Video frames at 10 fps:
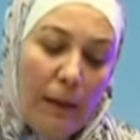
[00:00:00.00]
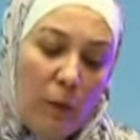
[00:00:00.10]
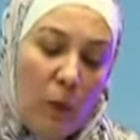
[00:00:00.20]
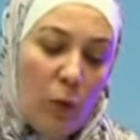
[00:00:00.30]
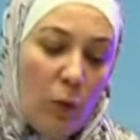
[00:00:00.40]

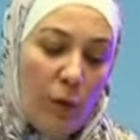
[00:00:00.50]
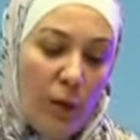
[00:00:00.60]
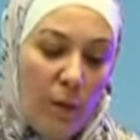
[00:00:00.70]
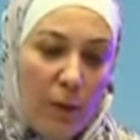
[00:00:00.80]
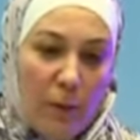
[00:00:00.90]

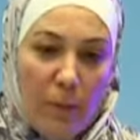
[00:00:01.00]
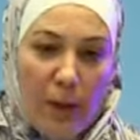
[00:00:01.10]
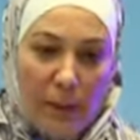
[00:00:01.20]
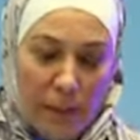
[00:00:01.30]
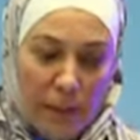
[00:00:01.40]
wastewater treatment
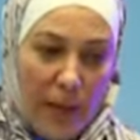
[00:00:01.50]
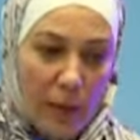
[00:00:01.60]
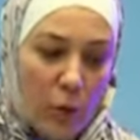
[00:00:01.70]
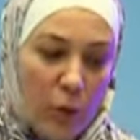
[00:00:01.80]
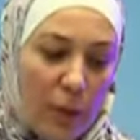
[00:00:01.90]

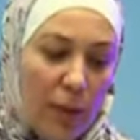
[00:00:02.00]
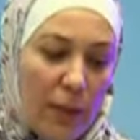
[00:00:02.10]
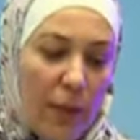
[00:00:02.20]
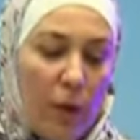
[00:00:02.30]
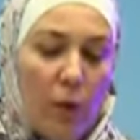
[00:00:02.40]
plant to
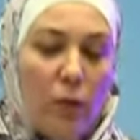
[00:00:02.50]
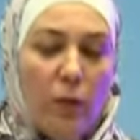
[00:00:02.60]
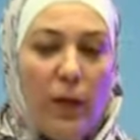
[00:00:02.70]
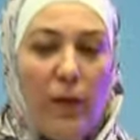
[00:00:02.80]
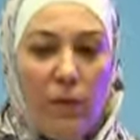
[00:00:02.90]
estimate also
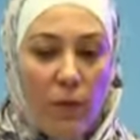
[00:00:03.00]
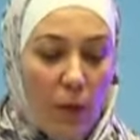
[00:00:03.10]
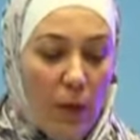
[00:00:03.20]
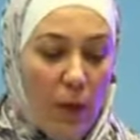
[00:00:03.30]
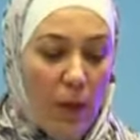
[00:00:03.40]
the
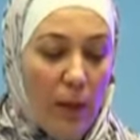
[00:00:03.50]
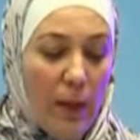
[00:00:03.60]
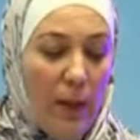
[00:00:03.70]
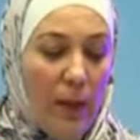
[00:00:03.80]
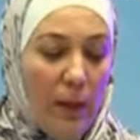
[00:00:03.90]
inflow
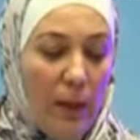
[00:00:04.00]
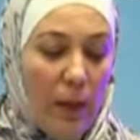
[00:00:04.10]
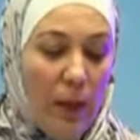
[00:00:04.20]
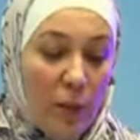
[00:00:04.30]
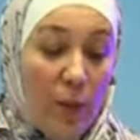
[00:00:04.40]

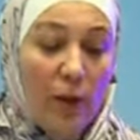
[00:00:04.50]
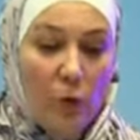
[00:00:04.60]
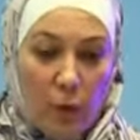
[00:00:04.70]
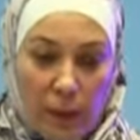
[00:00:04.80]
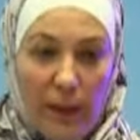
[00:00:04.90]
expected
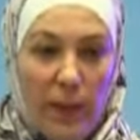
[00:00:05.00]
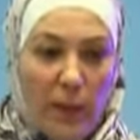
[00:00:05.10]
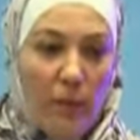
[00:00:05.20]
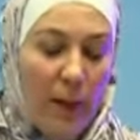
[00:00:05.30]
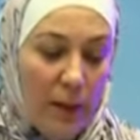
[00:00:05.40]
to be
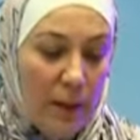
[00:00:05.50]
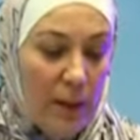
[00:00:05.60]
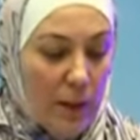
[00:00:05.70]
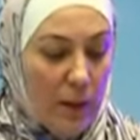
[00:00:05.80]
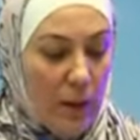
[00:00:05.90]
received by
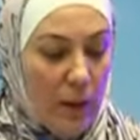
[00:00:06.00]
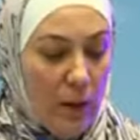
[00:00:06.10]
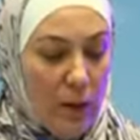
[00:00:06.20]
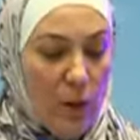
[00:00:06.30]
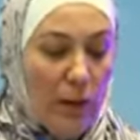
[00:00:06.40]
these
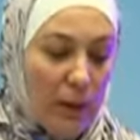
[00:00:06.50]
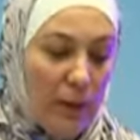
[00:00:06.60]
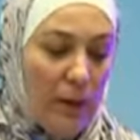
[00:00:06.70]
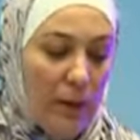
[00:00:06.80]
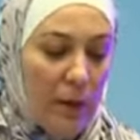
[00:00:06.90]

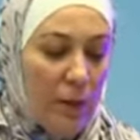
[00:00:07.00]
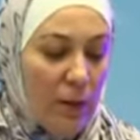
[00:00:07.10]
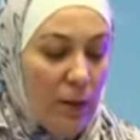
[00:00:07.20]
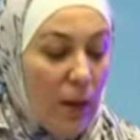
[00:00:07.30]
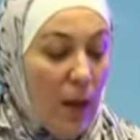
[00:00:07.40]

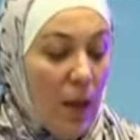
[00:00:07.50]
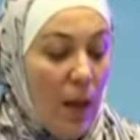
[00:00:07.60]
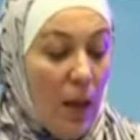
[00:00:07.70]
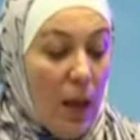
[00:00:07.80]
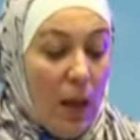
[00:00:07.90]
treatments.
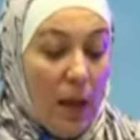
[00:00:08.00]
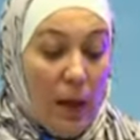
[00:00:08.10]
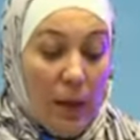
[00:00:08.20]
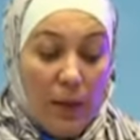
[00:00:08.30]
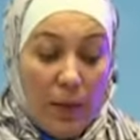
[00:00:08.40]

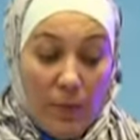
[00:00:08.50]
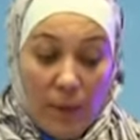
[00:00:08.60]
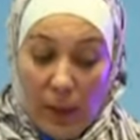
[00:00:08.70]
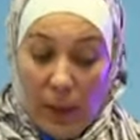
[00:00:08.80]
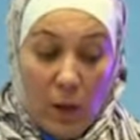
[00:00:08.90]

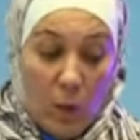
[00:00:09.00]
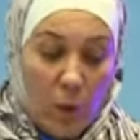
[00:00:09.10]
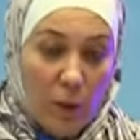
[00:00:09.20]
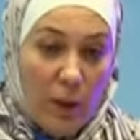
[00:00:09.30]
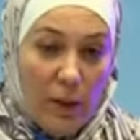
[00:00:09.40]
Some
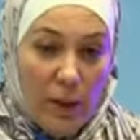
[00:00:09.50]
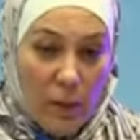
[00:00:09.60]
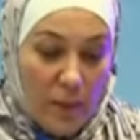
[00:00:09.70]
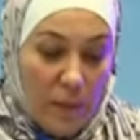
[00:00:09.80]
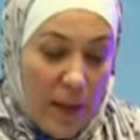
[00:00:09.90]
wastewater
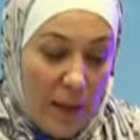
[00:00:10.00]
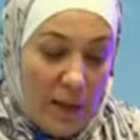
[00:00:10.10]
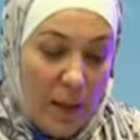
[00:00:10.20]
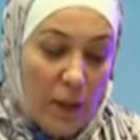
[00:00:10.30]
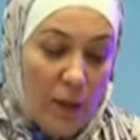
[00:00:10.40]
treatment
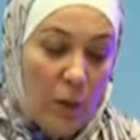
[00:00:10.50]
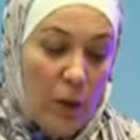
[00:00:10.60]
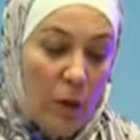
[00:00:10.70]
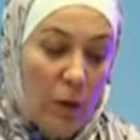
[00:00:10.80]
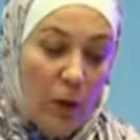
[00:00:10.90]
plants, as
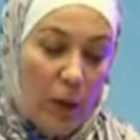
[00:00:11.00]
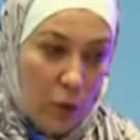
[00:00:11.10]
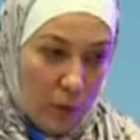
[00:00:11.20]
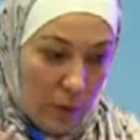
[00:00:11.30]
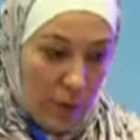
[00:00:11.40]
we know
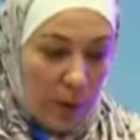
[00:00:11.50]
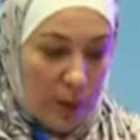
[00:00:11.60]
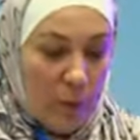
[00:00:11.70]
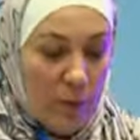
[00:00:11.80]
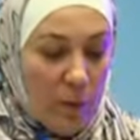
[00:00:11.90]
or
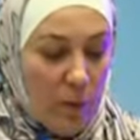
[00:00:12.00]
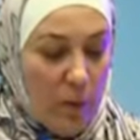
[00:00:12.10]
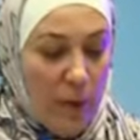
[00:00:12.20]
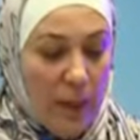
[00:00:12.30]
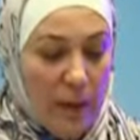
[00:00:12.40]
discussed
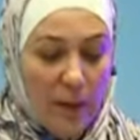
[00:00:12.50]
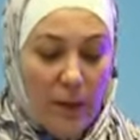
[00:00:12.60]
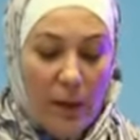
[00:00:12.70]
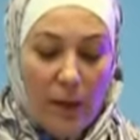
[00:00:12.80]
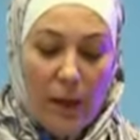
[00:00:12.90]
before,
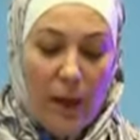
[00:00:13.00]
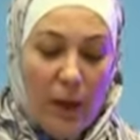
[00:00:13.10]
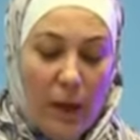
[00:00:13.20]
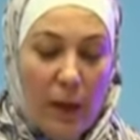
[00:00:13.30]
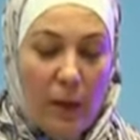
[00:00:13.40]
that
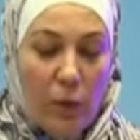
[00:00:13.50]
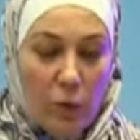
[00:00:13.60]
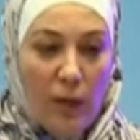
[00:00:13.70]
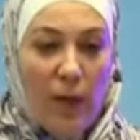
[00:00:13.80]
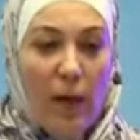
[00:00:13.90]

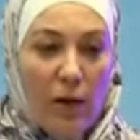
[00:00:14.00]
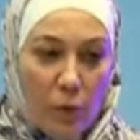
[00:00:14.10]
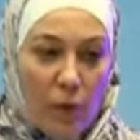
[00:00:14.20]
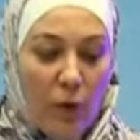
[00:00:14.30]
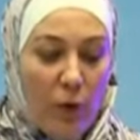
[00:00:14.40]
use the
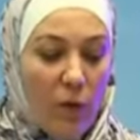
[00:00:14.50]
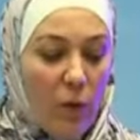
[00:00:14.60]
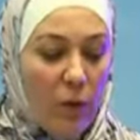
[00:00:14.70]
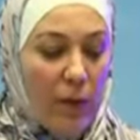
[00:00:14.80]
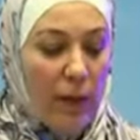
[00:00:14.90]
outflow
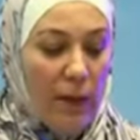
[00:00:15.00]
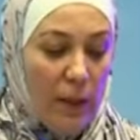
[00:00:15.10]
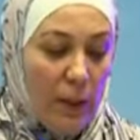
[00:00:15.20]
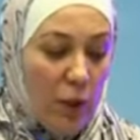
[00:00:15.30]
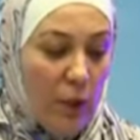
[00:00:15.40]
for the
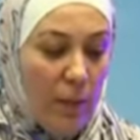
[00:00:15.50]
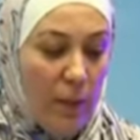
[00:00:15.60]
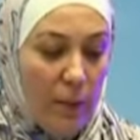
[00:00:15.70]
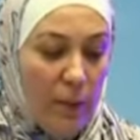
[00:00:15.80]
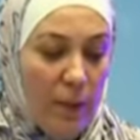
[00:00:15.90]
irrigation
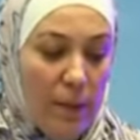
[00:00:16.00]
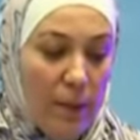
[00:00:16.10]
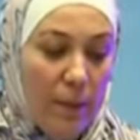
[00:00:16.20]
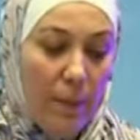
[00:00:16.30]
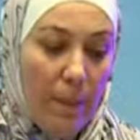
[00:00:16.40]

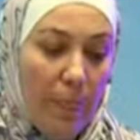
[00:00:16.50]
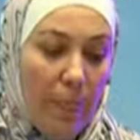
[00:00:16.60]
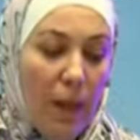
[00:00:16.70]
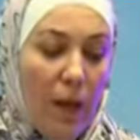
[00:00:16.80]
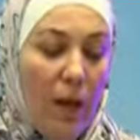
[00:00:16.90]
purposes.
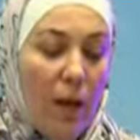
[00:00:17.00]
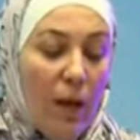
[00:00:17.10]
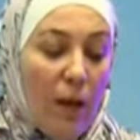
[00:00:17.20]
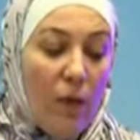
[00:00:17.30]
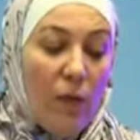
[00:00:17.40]

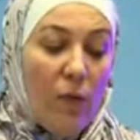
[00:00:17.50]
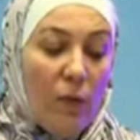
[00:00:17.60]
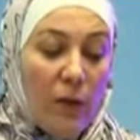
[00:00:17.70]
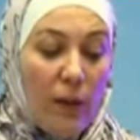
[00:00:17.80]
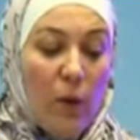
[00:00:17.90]

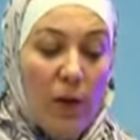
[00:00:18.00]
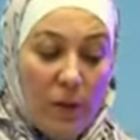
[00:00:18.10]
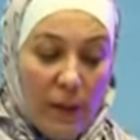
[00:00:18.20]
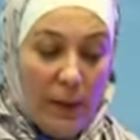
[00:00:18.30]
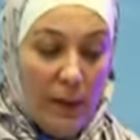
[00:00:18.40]
For the well
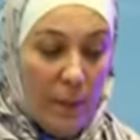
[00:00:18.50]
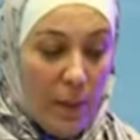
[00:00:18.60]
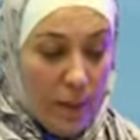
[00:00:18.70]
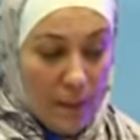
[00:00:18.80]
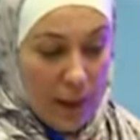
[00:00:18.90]
field and
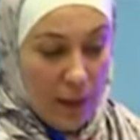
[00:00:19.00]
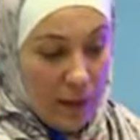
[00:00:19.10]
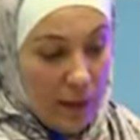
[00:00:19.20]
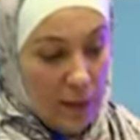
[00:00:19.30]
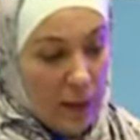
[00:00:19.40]

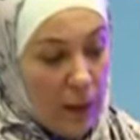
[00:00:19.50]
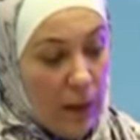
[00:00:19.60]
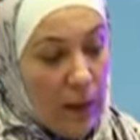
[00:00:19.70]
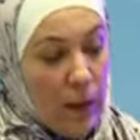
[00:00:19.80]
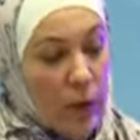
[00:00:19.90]
pipelines,
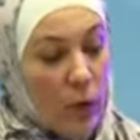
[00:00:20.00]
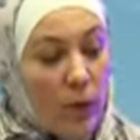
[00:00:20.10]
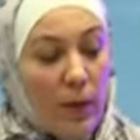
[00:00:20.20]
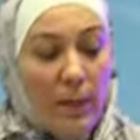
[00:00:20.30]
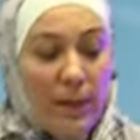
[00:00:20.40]
the
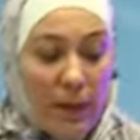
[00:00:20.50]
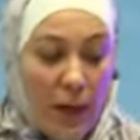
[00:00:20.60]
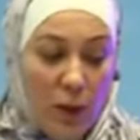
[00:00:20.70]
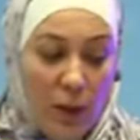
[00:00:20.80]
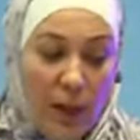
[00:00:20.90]
known
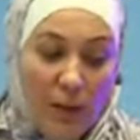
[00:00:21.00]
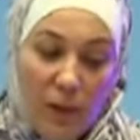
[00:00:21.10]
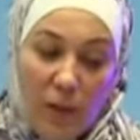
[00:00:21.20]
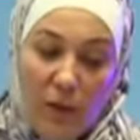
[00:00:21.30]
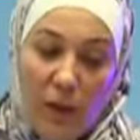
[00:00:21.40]
abstraction and
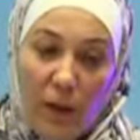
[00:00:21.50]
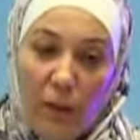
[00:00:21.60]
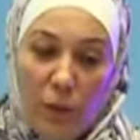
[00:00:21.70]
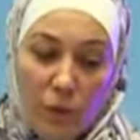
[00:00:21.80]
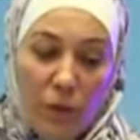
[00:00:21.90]
transfer
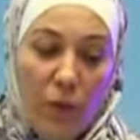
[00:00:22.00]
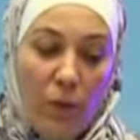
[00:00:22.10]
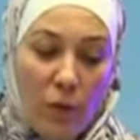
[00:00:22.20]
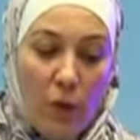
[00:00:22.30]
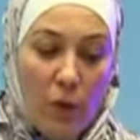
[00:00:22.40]

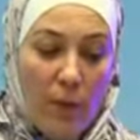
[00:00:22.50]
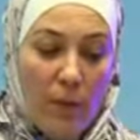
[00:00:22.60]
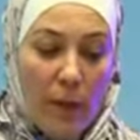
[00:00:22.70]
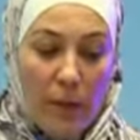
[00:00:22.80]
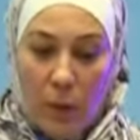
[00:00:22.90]
volume
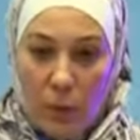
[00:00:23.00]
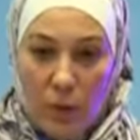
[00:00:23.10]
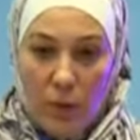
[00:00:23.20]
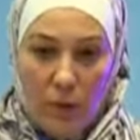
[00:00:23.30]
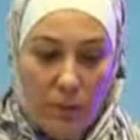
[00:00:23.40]
are
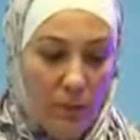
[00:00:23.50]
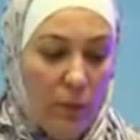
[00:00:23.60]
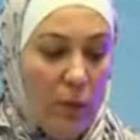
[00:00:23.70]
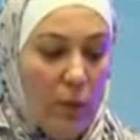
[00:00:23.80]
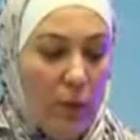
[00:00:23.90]
used.
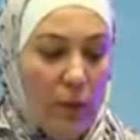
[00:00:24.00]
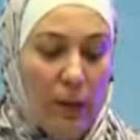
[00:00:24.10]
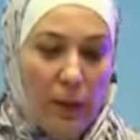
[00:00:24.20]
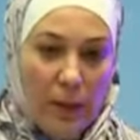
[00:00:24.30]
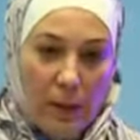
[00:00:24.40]
So
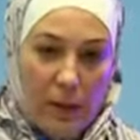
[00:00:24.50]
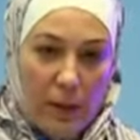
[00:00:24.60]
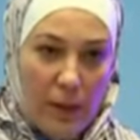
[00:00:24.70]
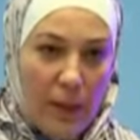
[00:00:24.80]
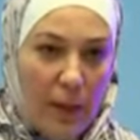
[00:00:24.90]

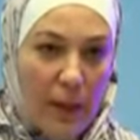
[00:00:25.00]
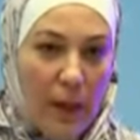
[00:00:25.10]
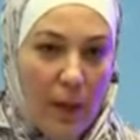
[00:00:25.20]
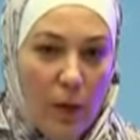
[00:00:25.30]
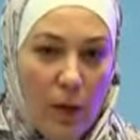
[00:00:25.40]
these data
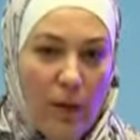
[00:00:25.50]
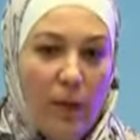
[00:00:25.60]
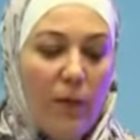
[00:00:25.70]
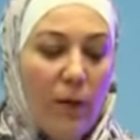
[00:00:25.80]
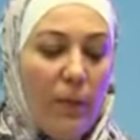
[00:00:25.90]
are
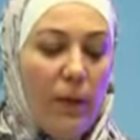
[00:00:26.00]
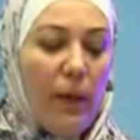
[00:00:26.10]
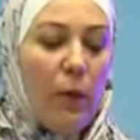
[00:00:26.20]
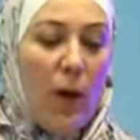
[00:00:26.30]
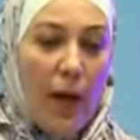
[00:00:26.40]
collected from
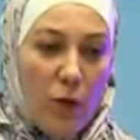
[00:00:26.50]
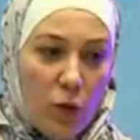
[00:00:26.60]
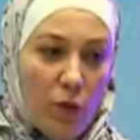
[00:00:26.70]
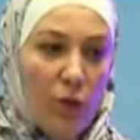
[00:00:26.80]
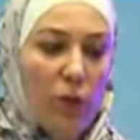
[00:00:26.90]
the
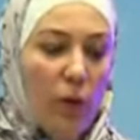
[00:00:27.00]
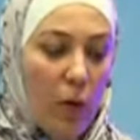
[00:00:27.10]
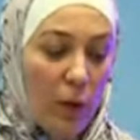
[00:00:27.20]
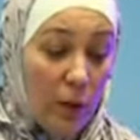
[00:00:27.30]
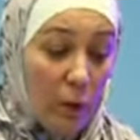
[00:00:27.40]
WAJ
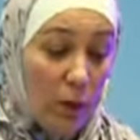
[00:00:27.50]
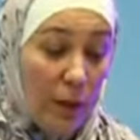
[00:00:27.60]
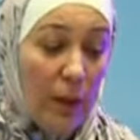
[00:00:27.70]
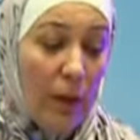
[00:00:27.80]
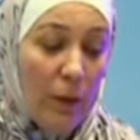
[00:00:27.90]
according to
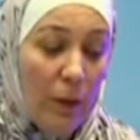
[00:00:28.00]
the